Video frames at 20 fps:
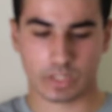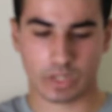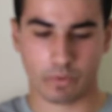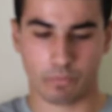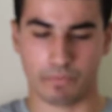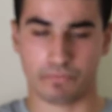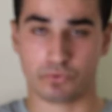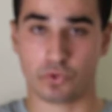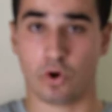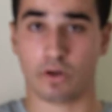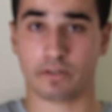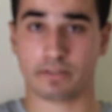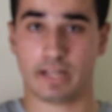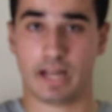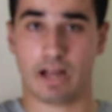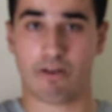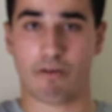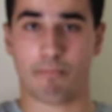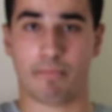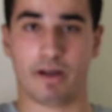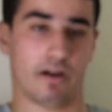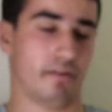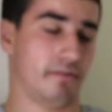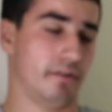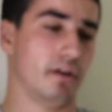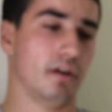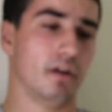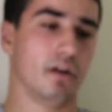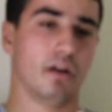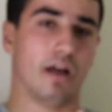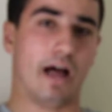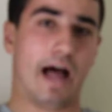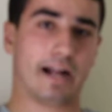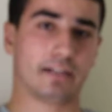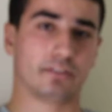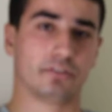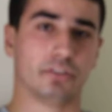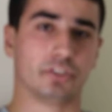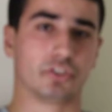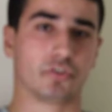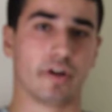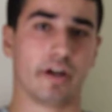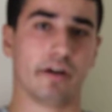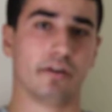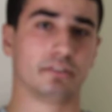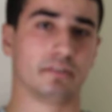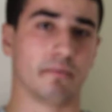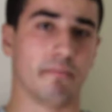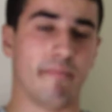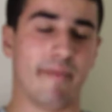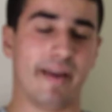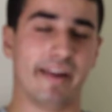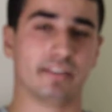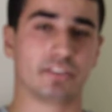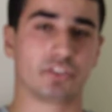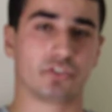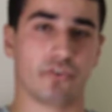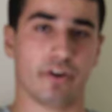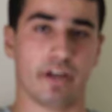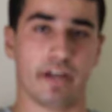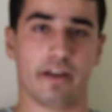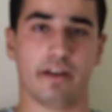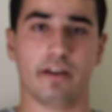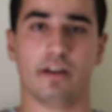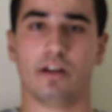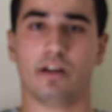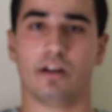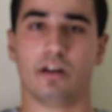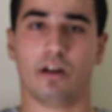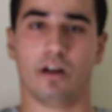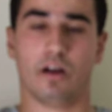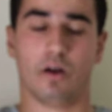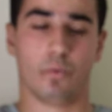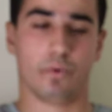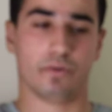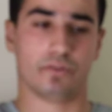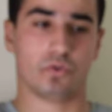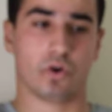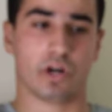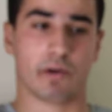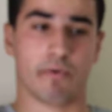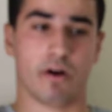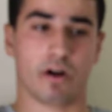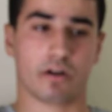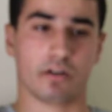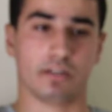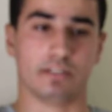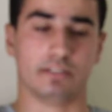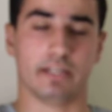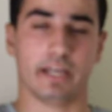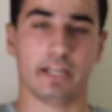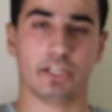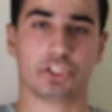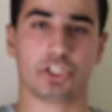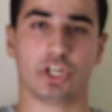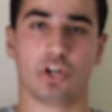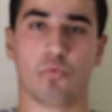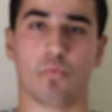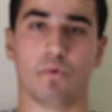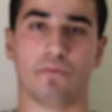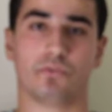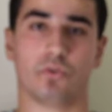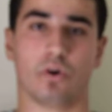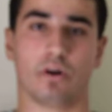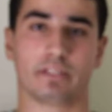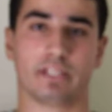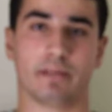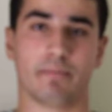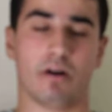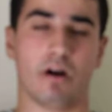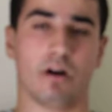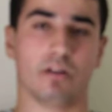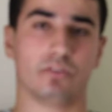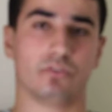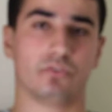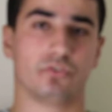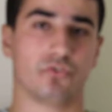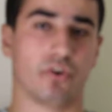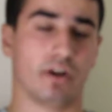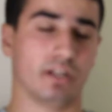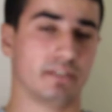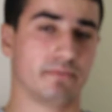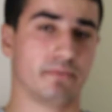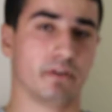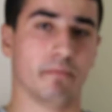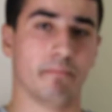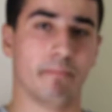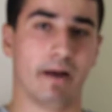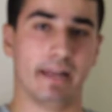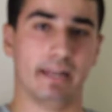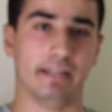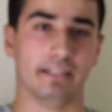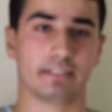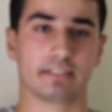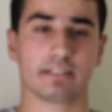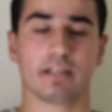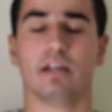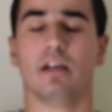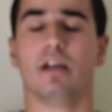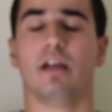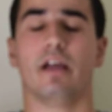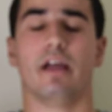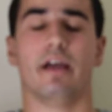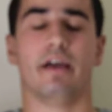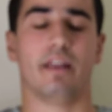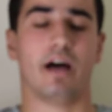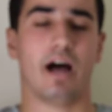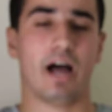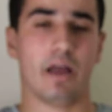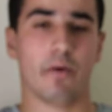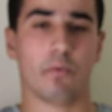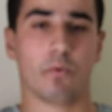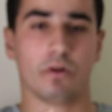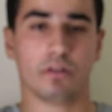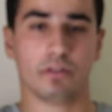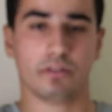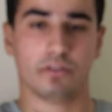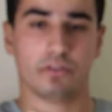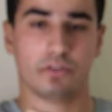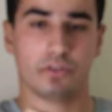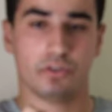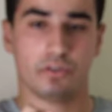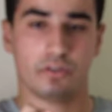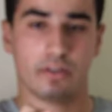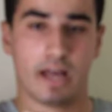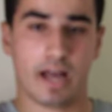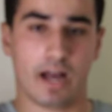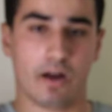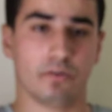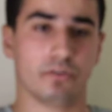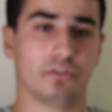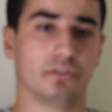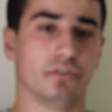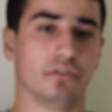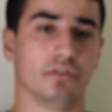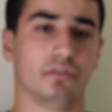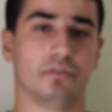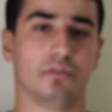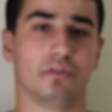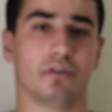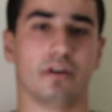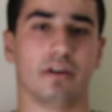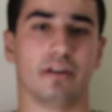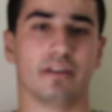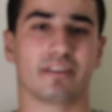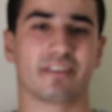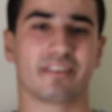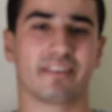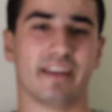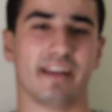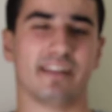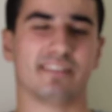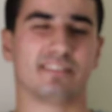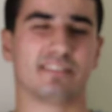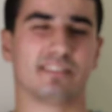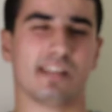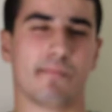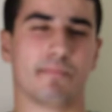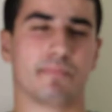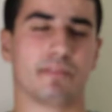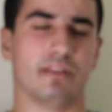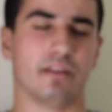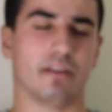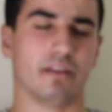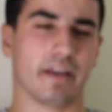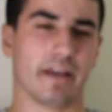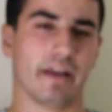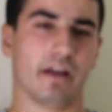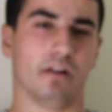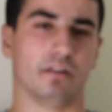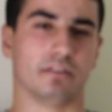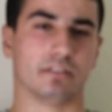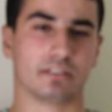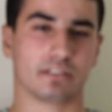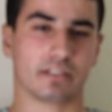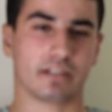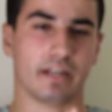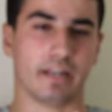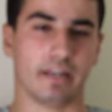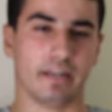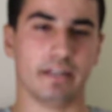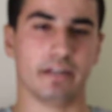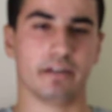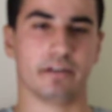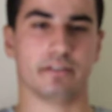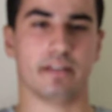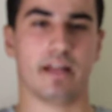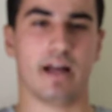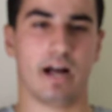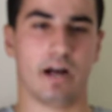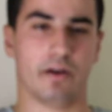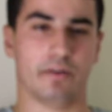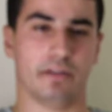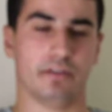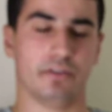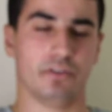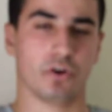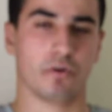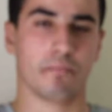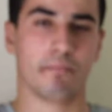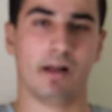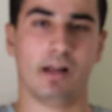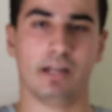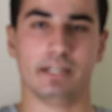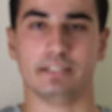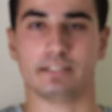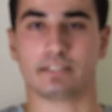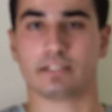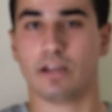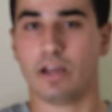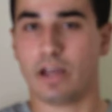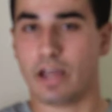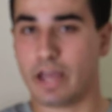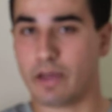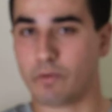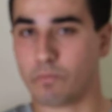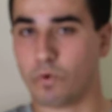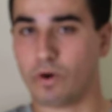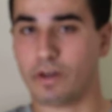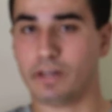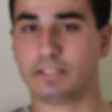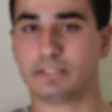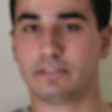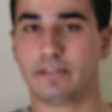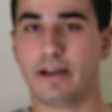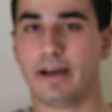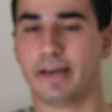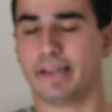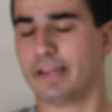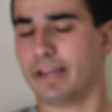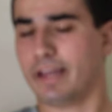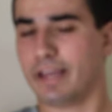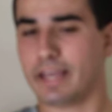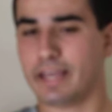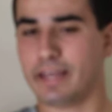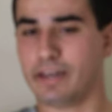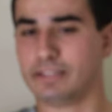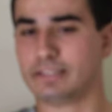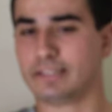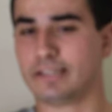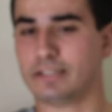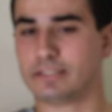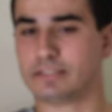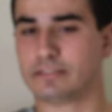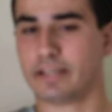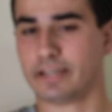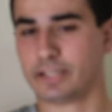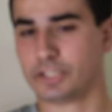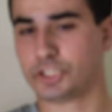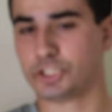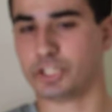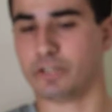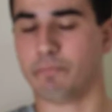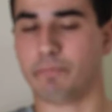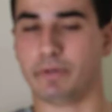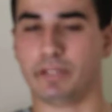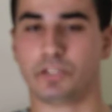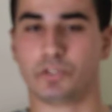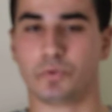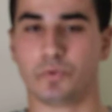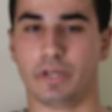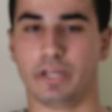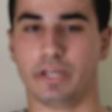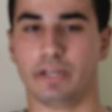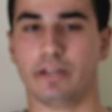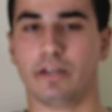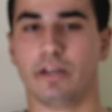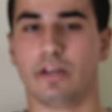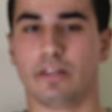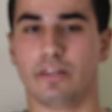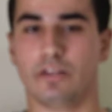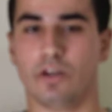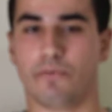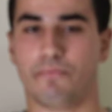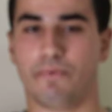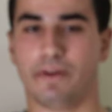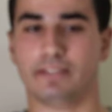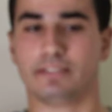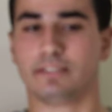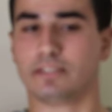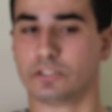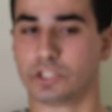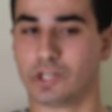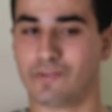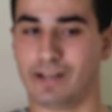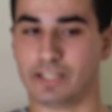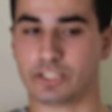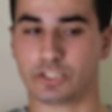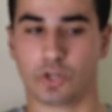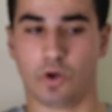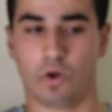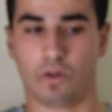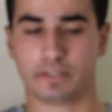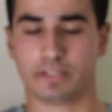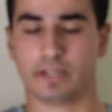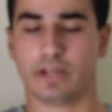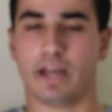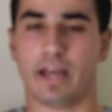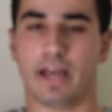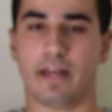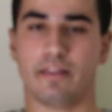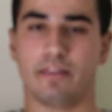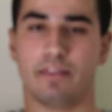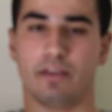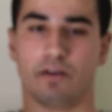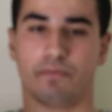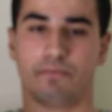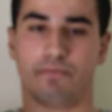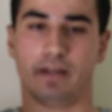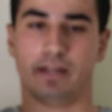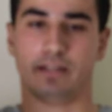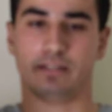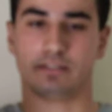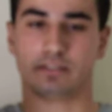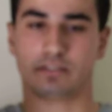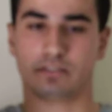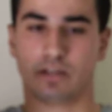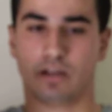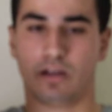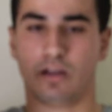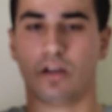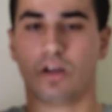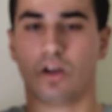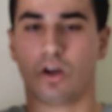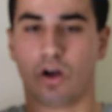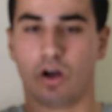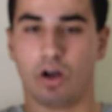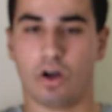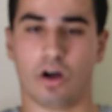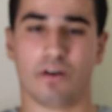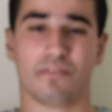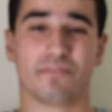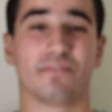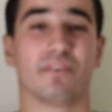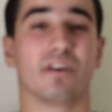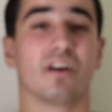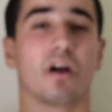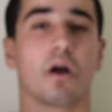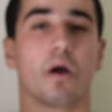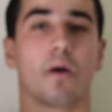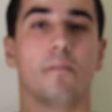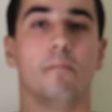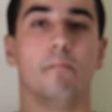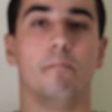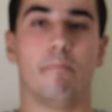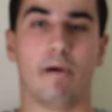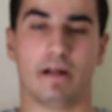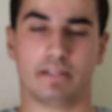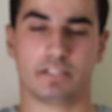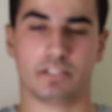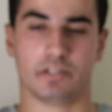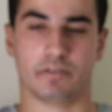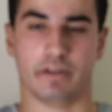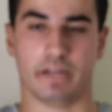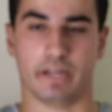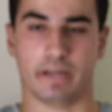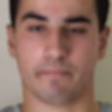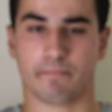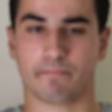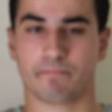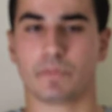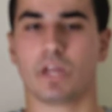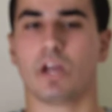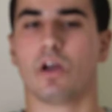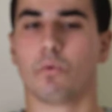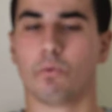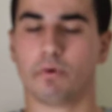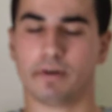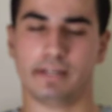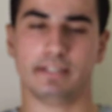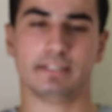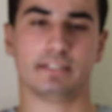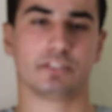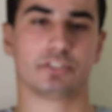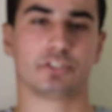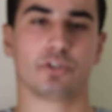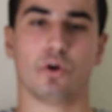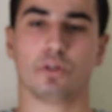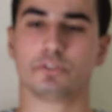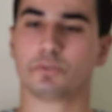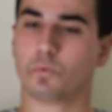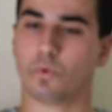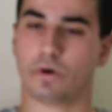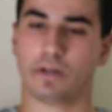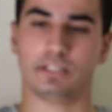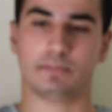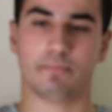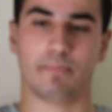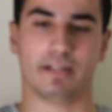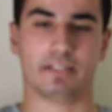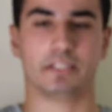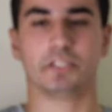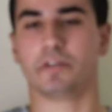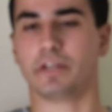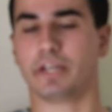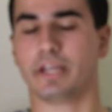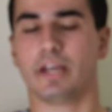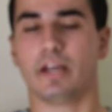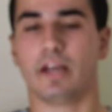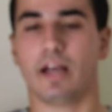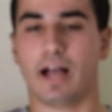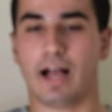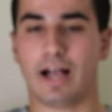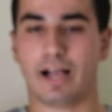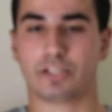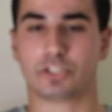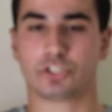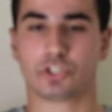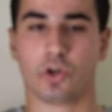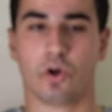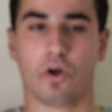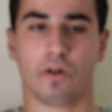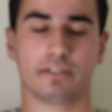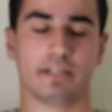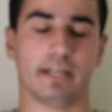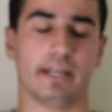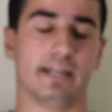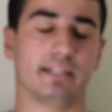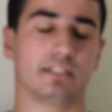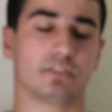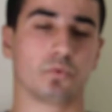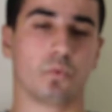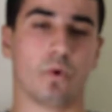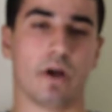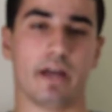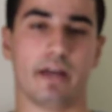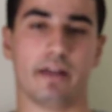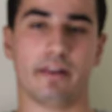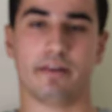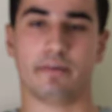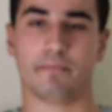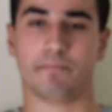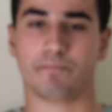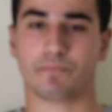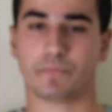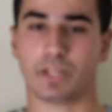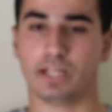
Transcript: We've talked now about actus reus, mens rea, we talked about causation, we've talked about transferred malice, and I want you now to get something else cleared out in your minds. And what is that? It is a distinction between the offenses of assault and the offense of battery. What is assault? What is battery? Assault is when